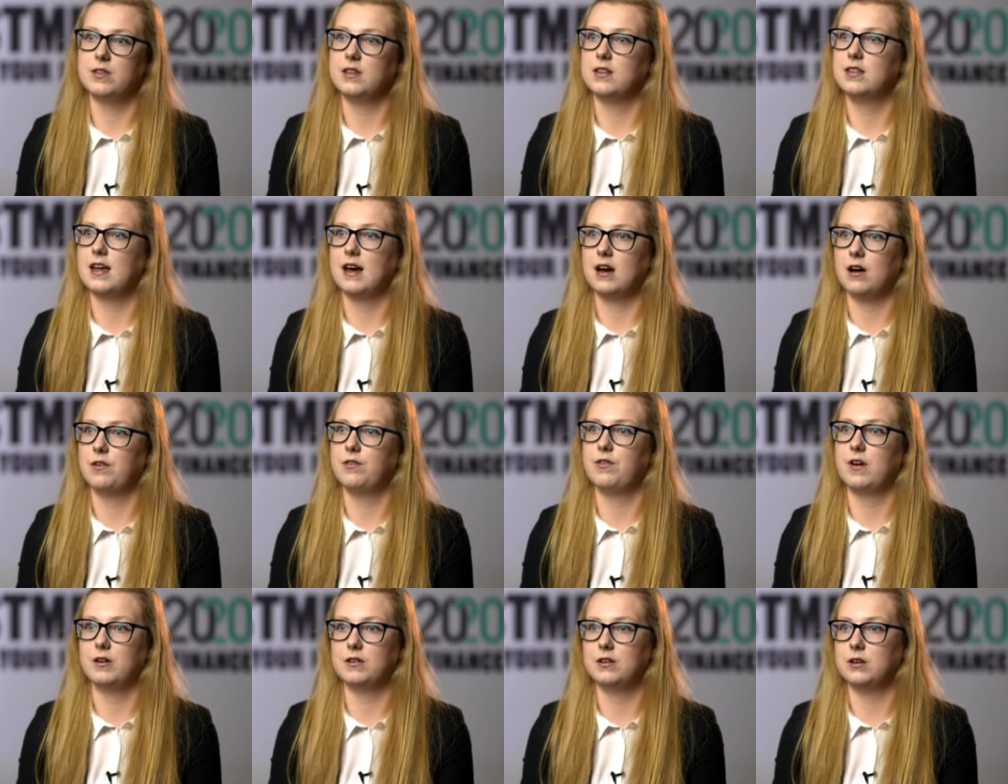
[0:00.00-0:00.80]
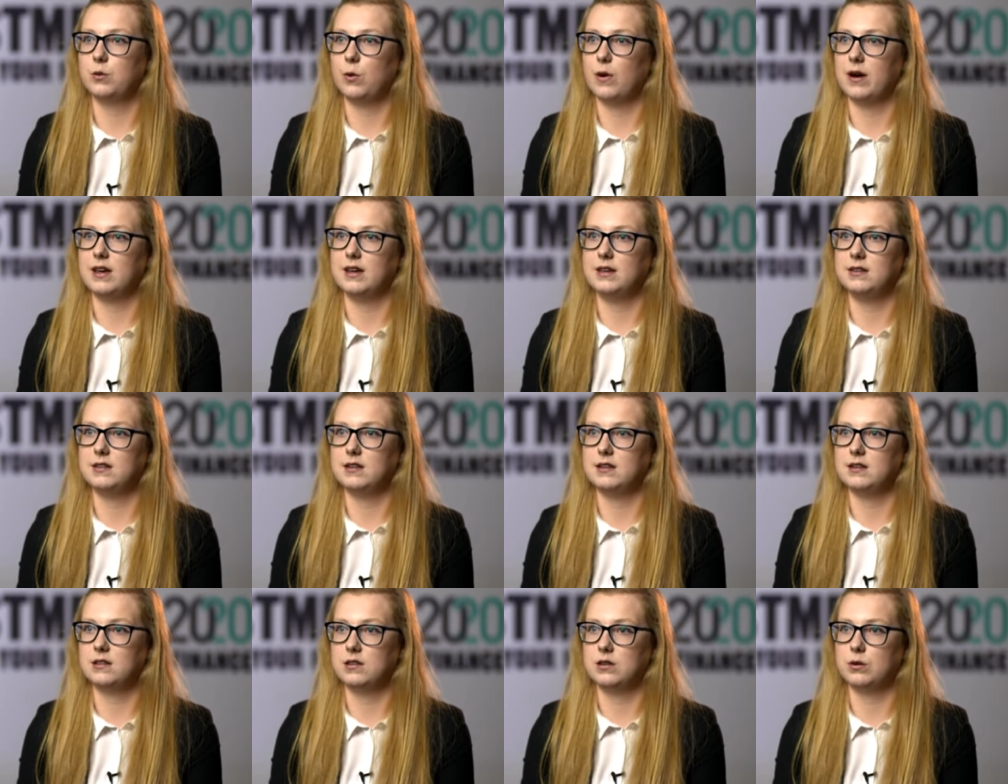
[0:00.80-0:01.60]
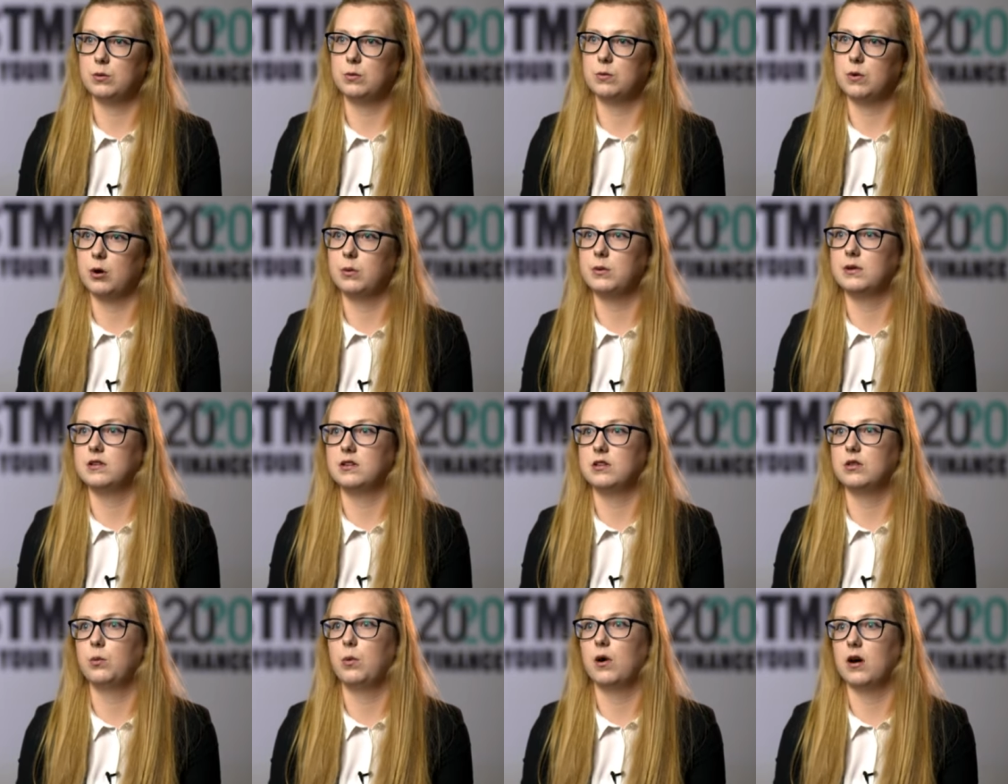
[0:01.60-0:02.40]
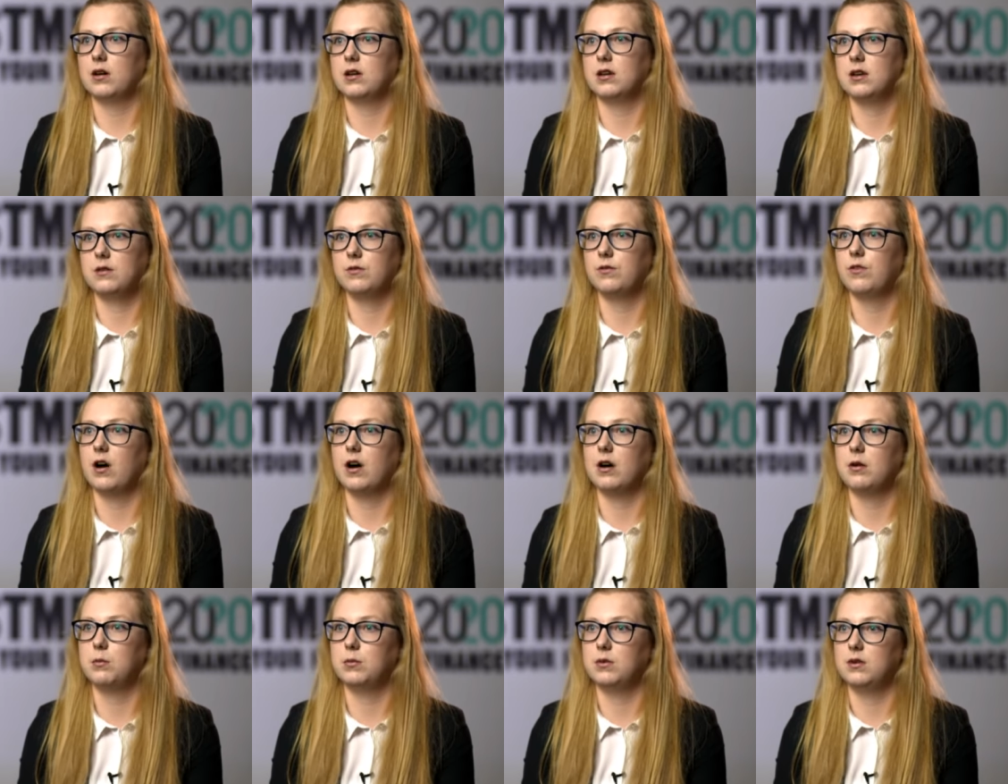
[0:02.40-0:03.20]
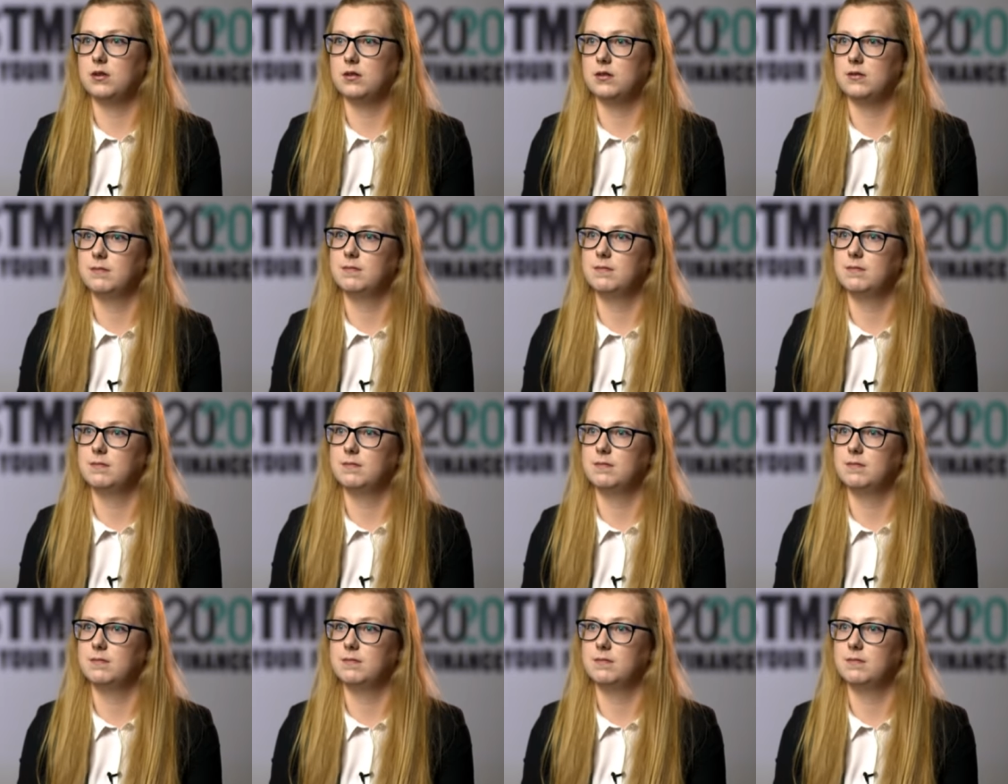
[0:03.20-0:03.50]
than that, I found it quite easy to go into the working environment.